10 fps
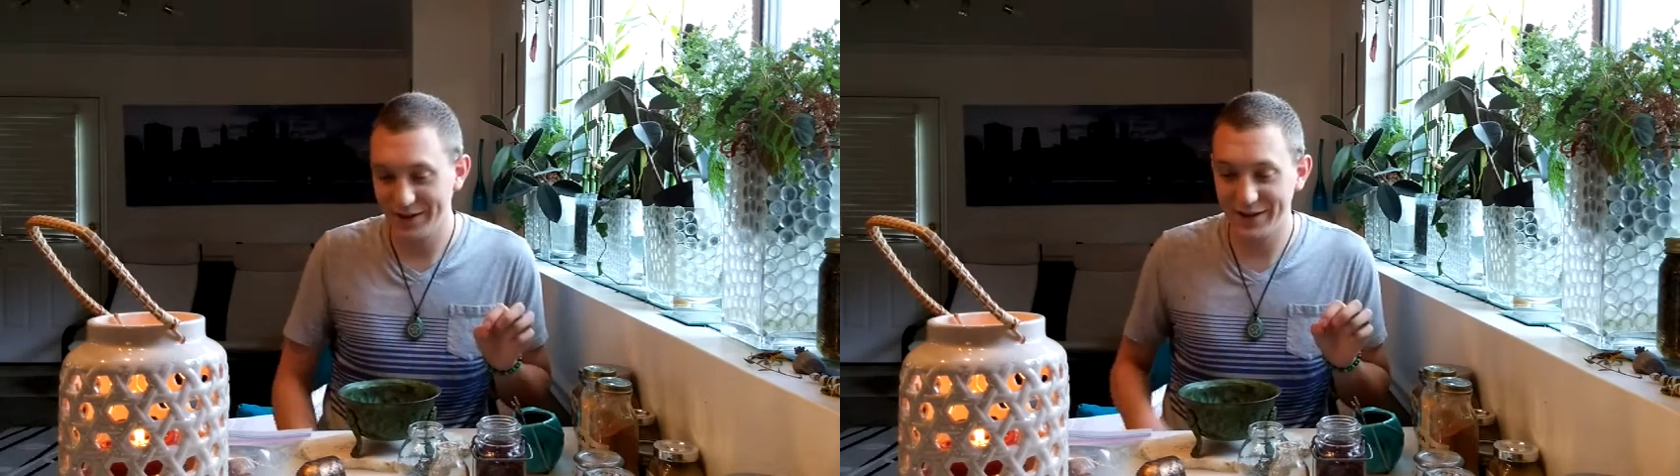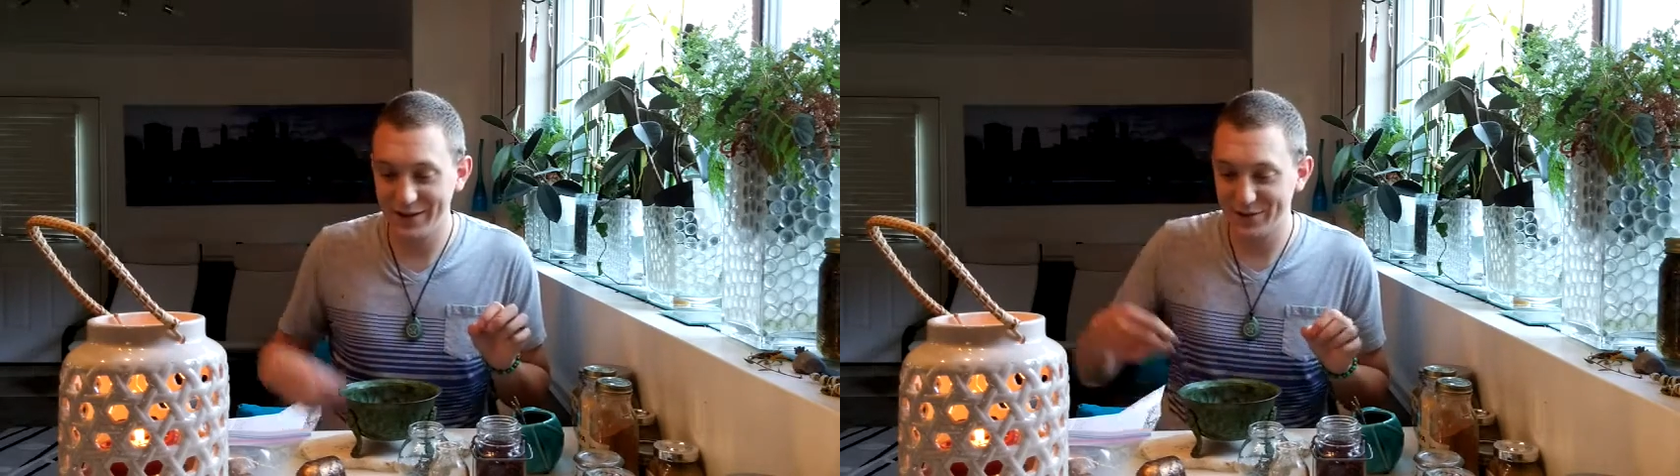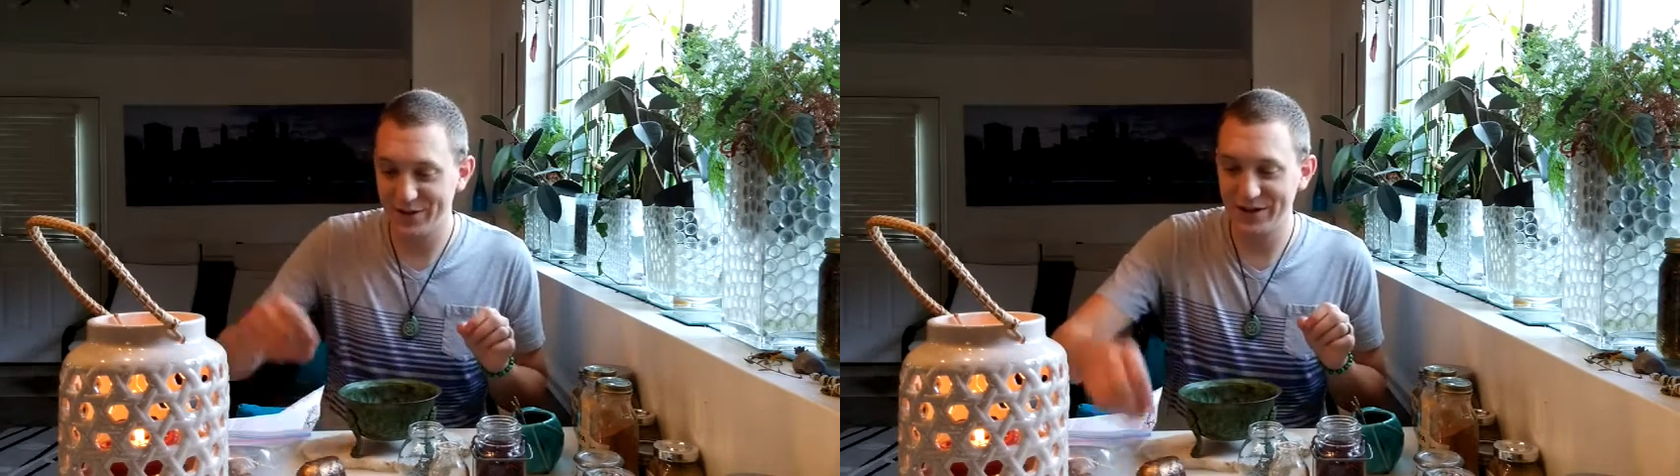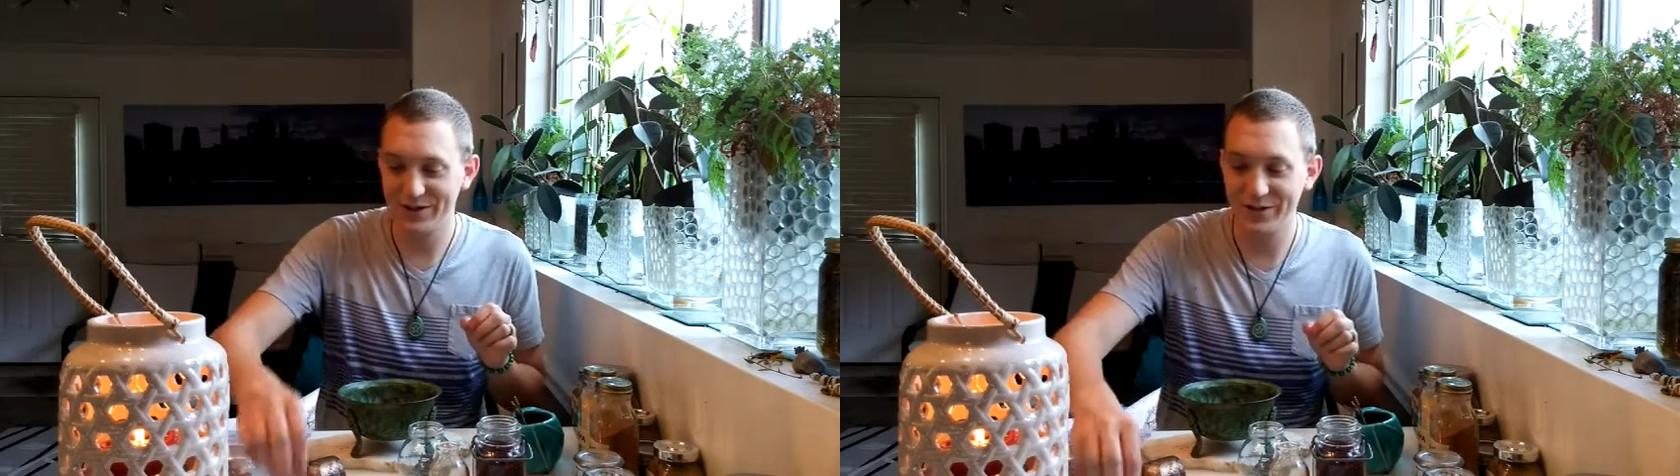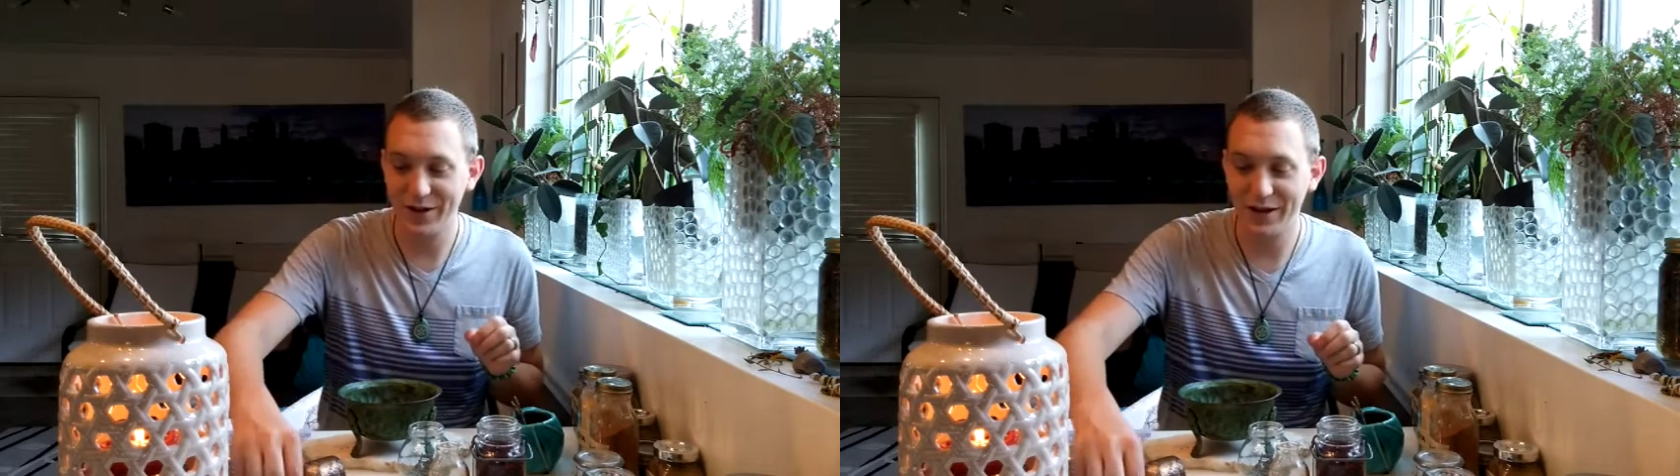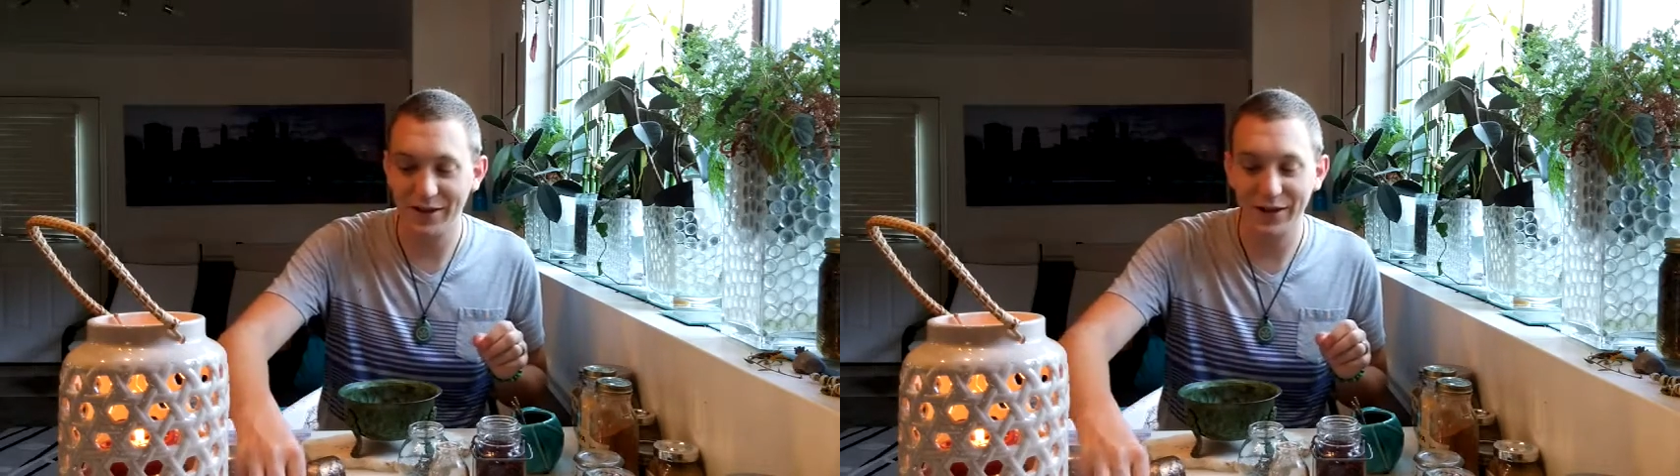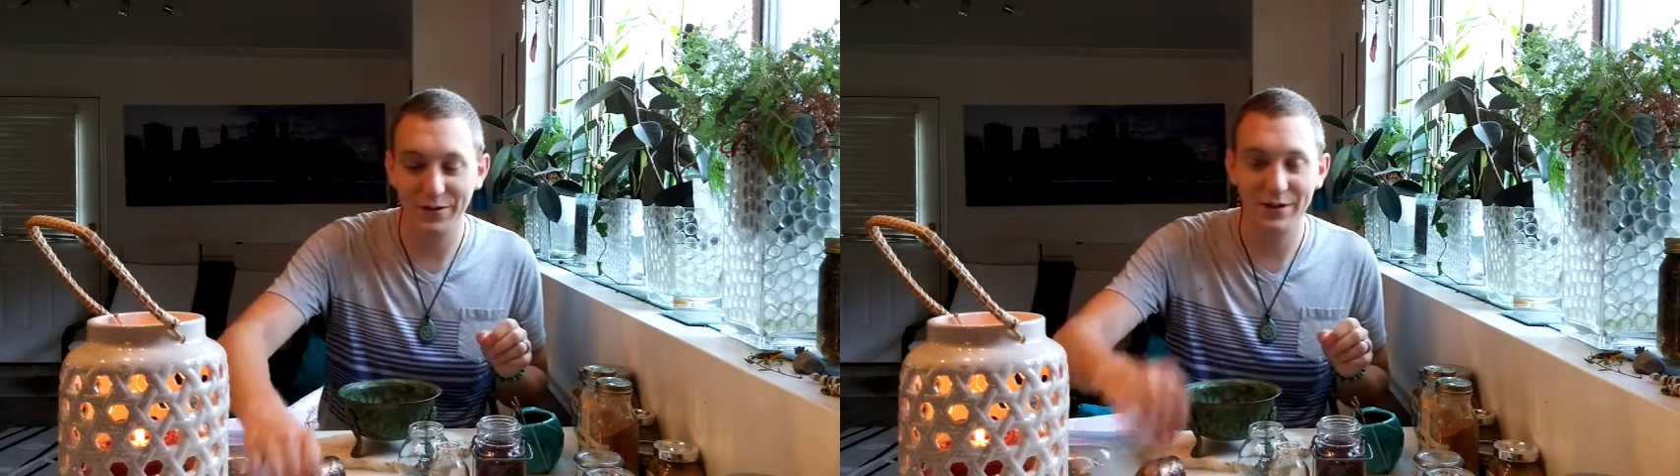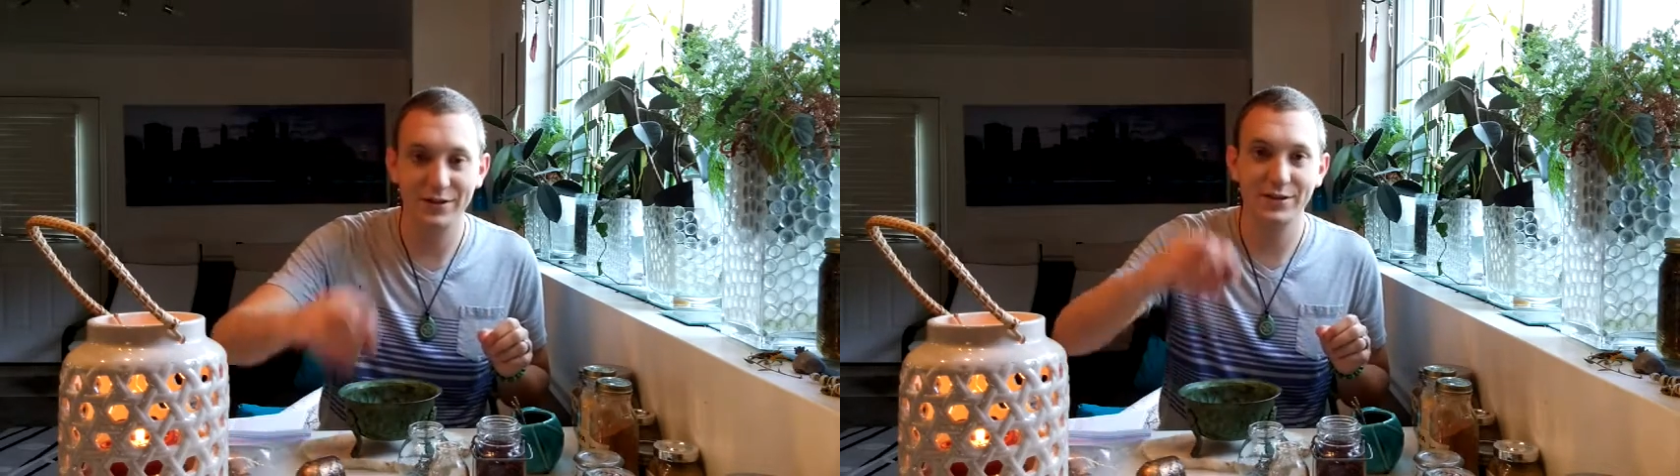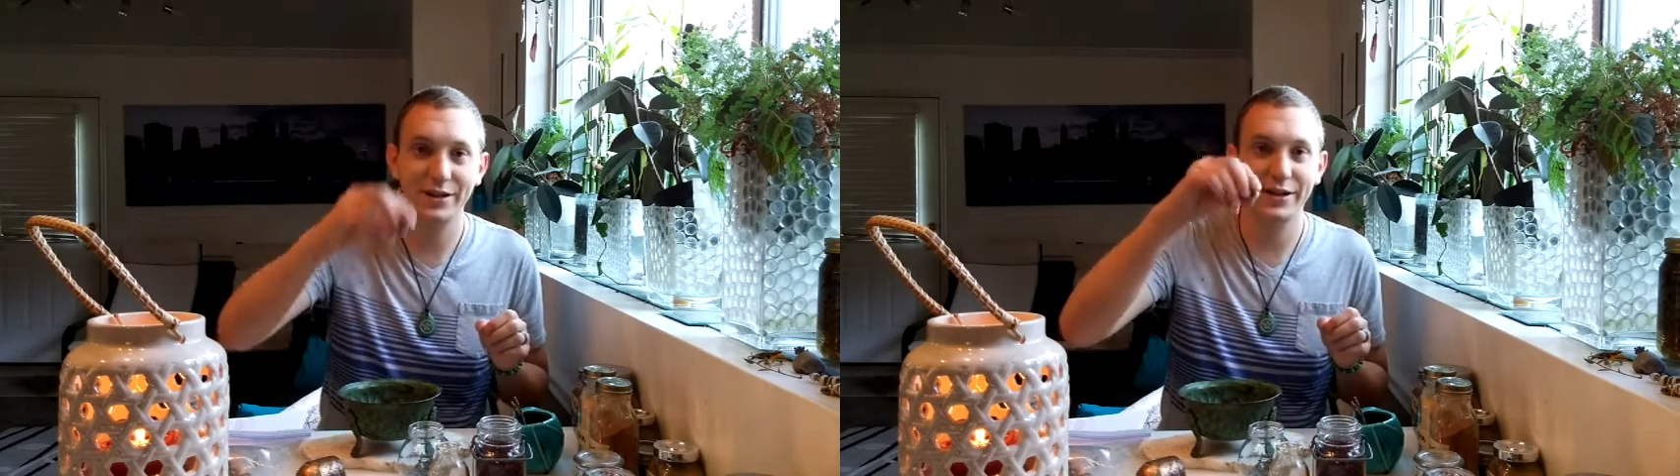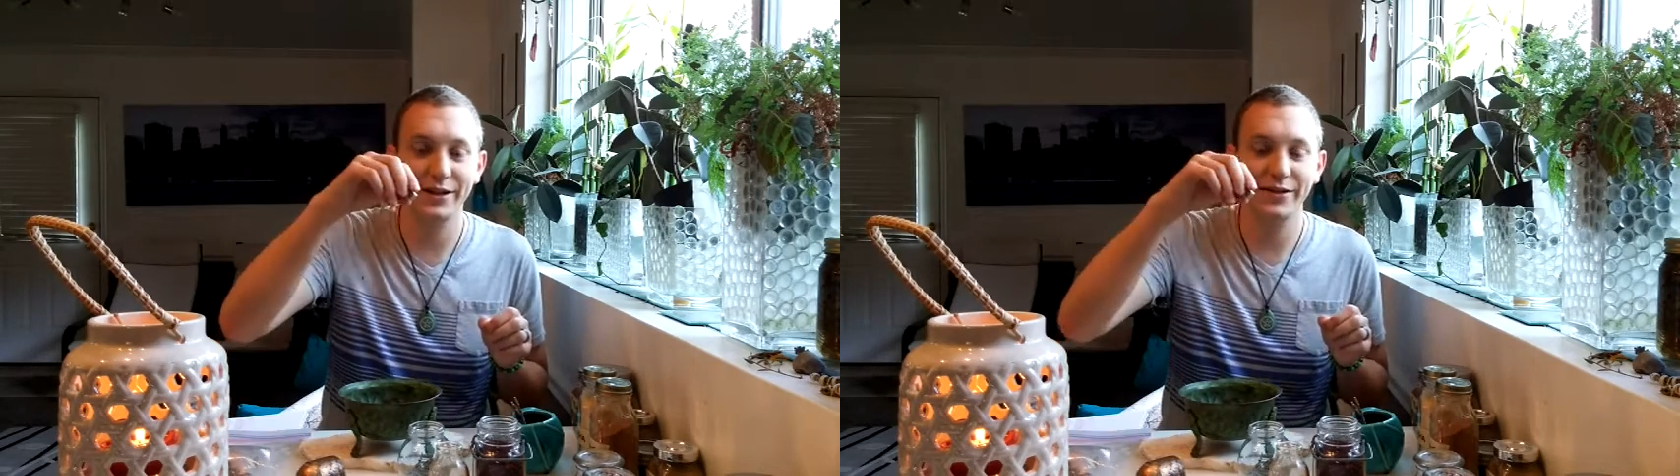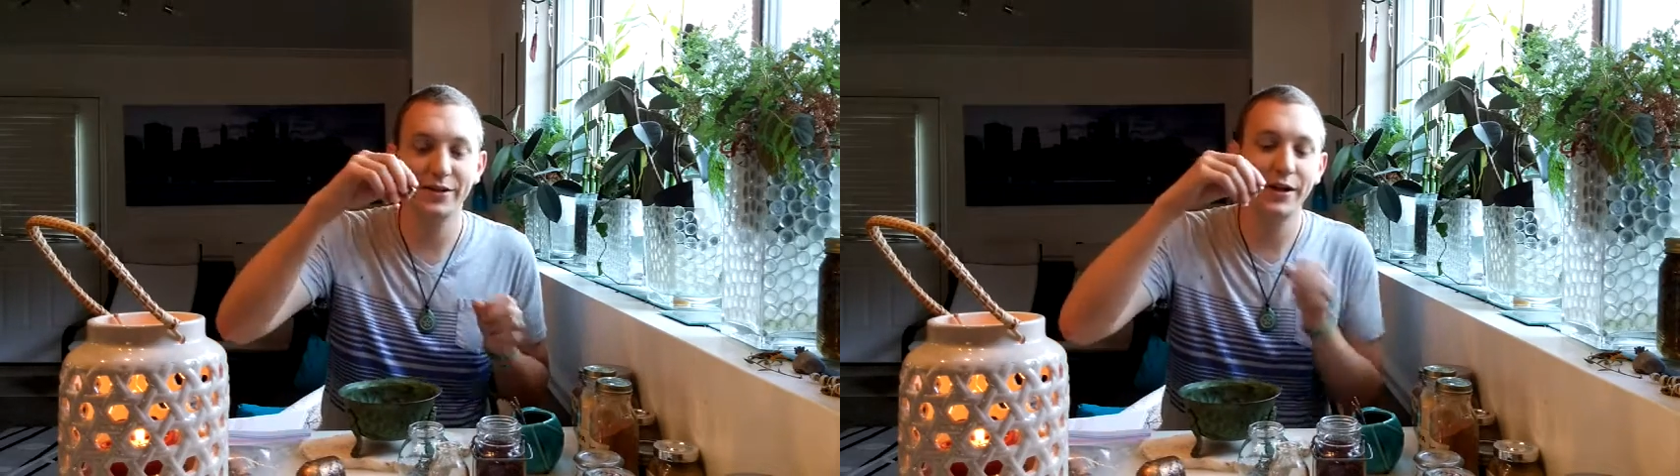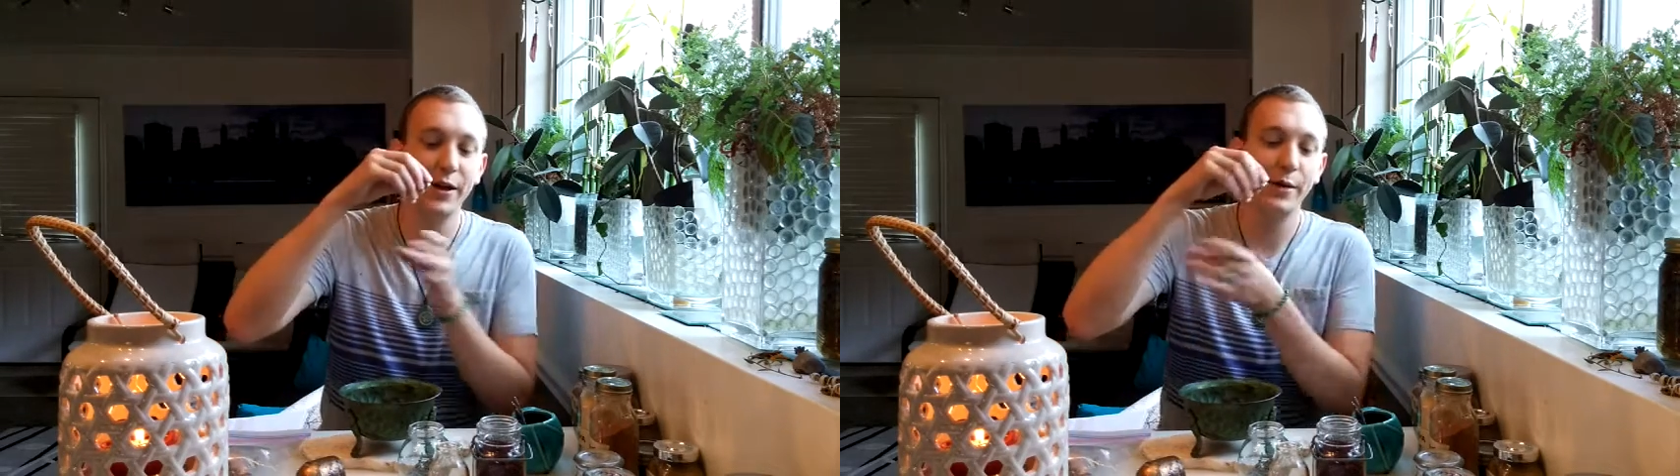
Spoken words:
this one, so I'll add that one into here.